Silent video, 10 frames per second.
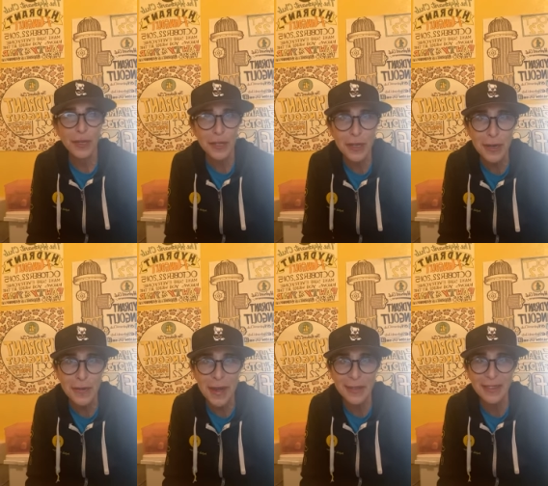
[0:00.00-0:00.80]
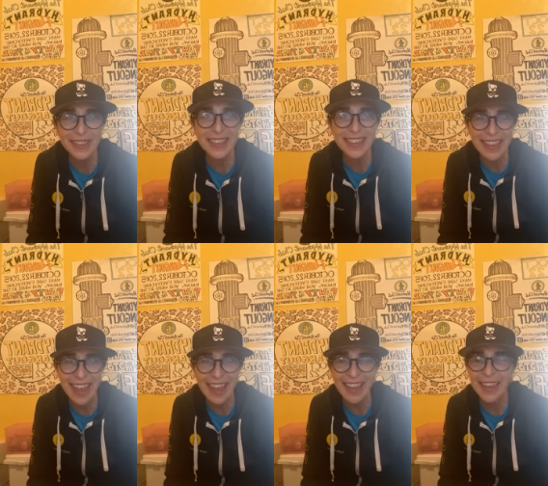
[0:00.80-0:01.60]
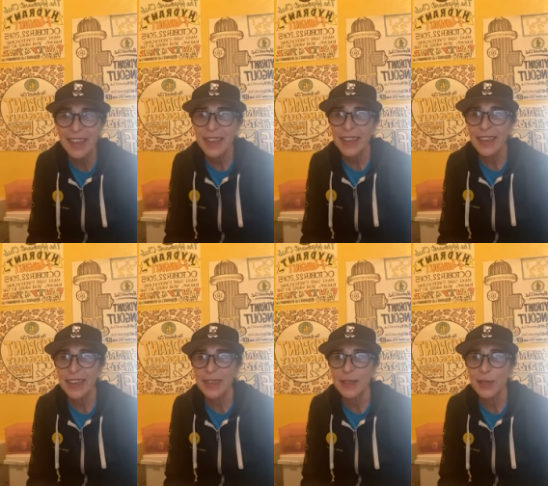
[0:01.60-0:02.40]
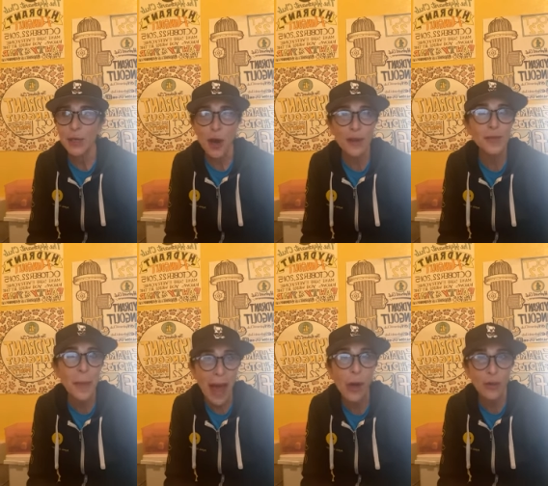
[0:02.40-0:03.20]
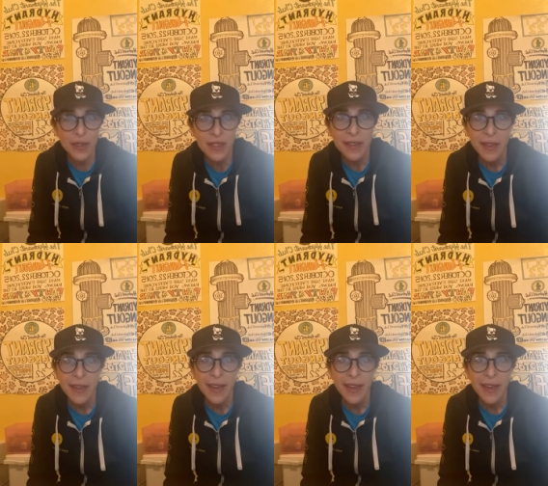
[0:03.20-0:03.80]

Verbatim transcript: going to talk about today is dogs' mouths